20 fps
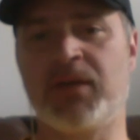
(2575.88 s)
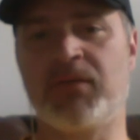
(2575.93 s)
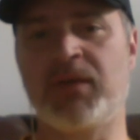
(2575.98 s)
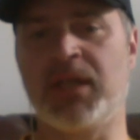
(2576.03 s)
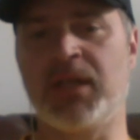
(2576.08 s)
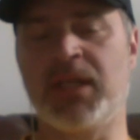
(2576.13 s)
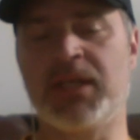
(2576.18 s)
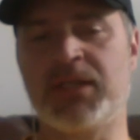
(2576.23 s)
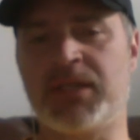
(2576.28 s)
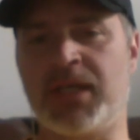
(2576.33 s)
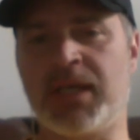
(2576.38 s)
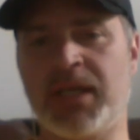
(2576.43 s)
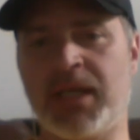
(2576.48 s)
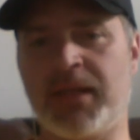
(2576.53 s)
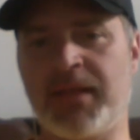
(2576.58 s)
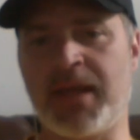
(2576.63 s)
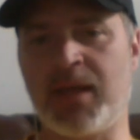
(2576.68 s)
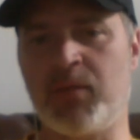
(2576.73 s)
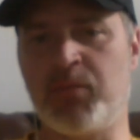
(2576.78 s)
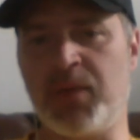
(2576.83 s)
realistic
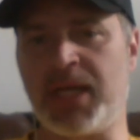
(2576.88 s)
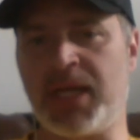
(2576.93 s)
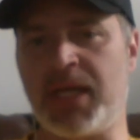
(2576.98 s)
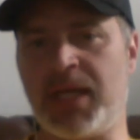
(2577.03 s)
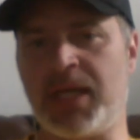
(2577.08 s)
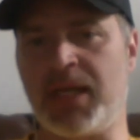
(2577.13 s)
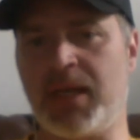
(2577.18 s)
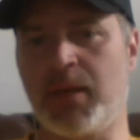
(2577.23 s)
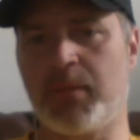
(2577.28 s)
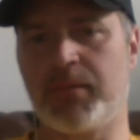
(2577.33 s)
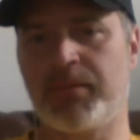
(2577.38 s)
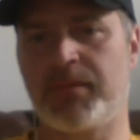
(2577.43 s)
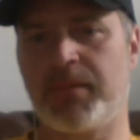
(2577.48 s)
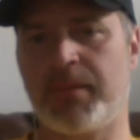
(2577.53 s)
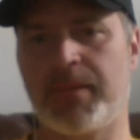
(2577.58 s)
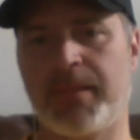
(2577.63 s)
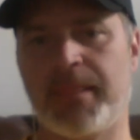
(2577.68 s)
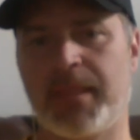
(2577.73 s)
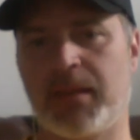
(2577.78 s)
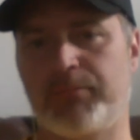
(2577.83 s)
and then b
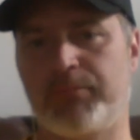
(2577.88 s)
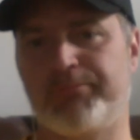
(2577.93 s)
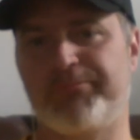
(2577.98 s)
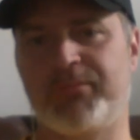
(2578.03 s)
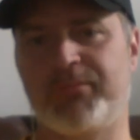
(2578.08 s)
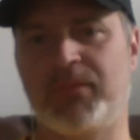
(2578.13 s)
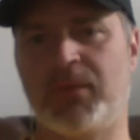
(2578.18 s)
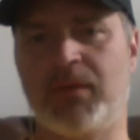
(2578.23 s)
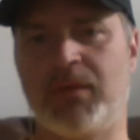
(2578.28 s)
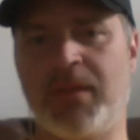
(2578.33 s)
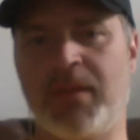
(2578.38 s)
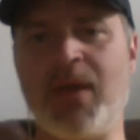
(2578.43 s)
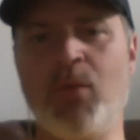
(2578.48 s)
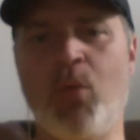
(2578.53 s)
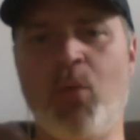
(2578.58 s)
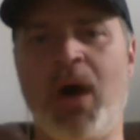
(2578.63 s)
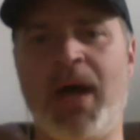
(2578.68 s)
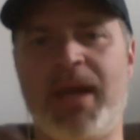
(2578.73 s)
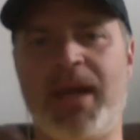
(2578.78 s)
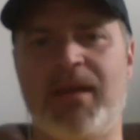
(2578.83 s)
then
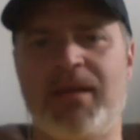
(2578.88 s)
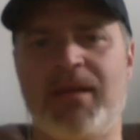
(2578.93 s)
what